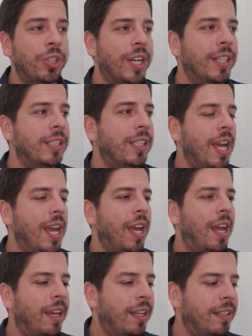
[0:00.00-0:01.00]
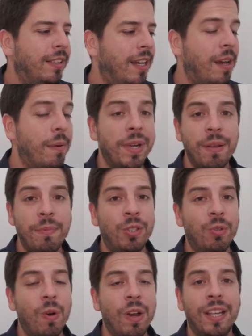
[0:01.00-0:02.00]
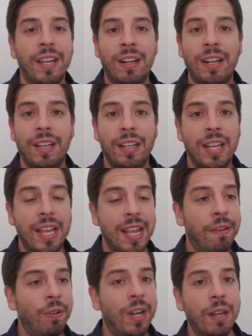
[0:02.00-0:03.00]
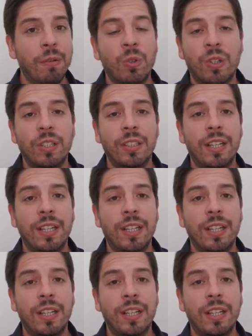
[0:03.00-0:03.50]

it. And my name is Juan Guerra. If you like more content like